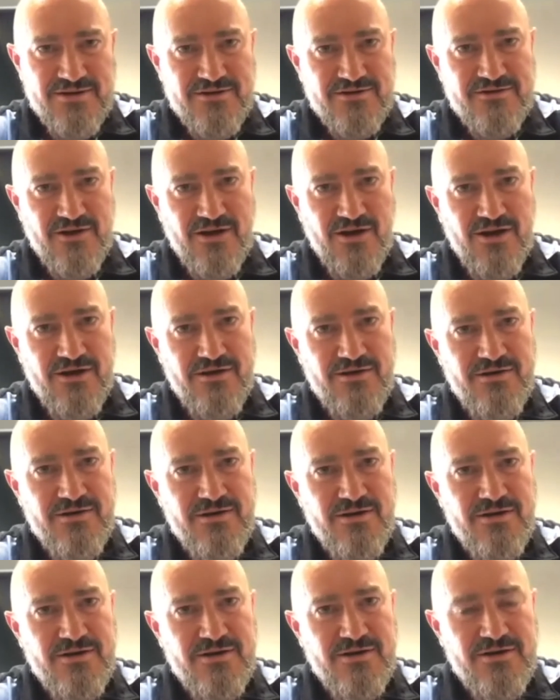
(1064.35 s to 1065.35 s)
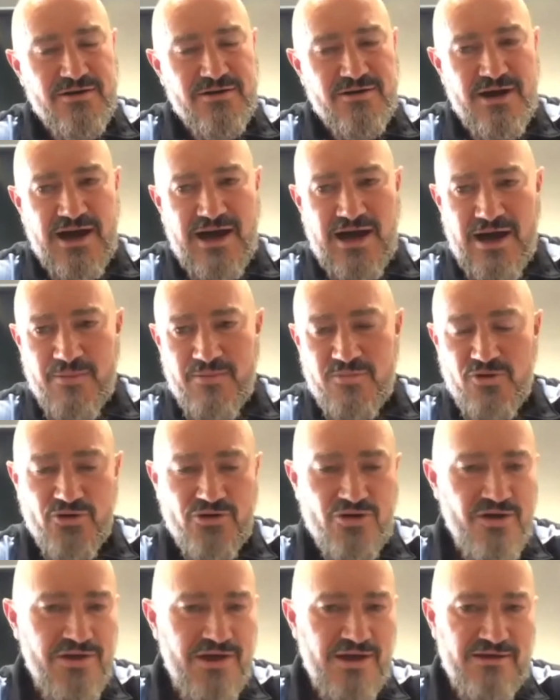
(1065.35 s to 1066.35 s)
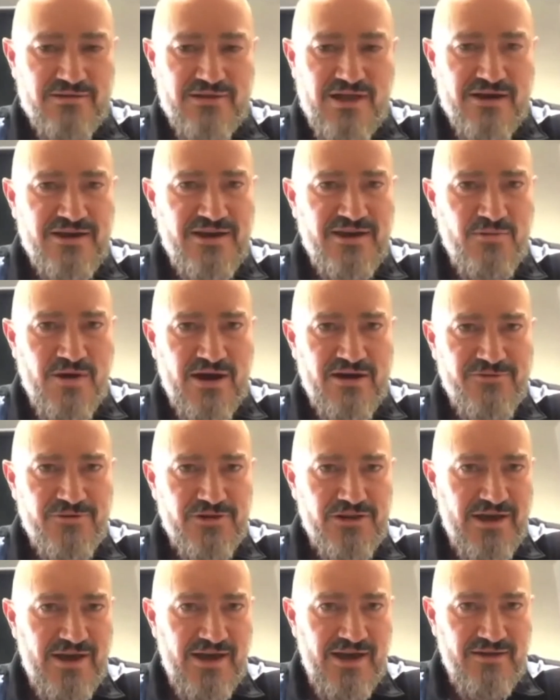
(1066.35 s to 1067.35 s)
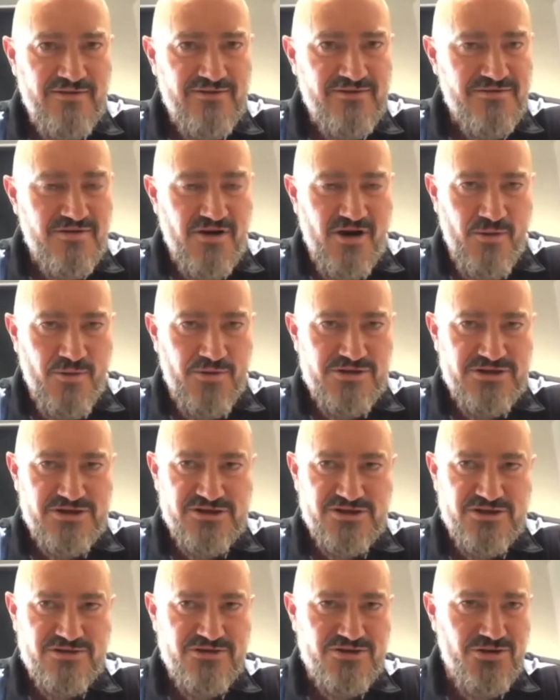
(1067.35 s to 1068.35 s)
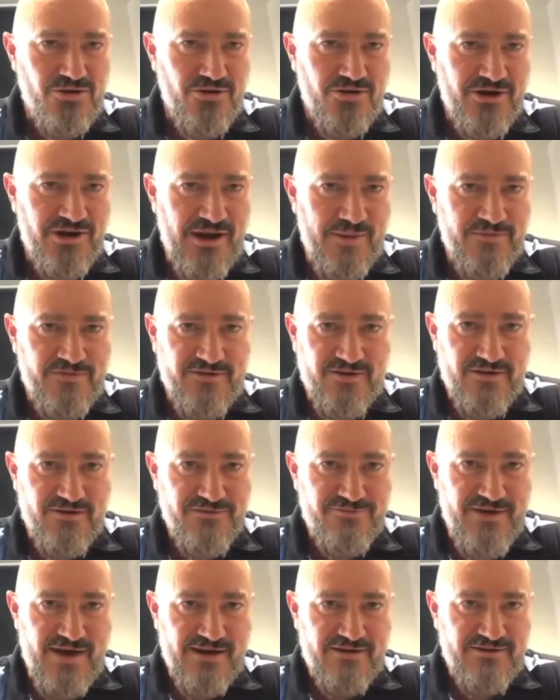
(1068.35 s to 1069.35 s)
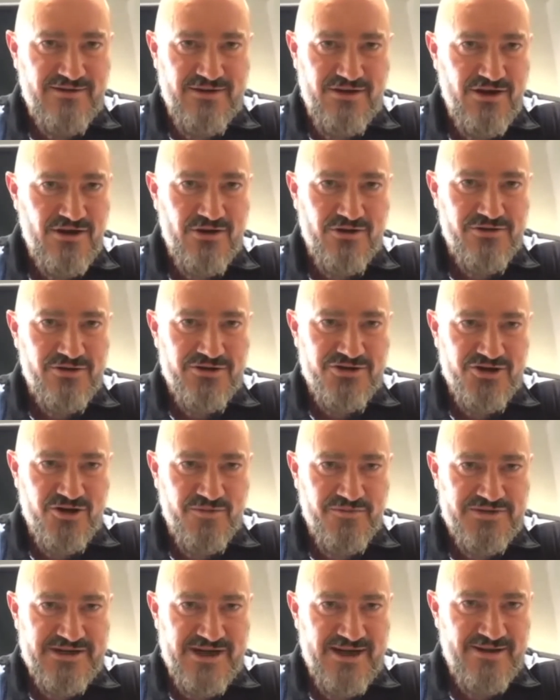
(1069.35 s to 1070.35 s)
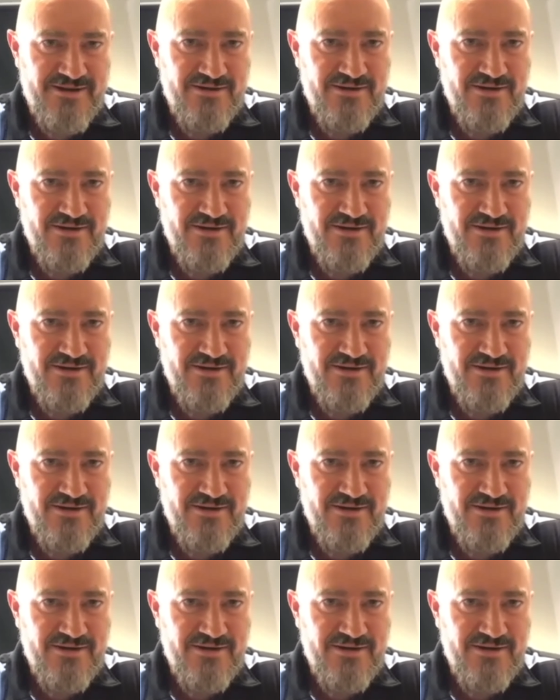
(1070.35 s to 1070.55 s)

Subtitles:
So, look, I think lucky one for Leeds. I would just chalk it up to the fact that you got the job done.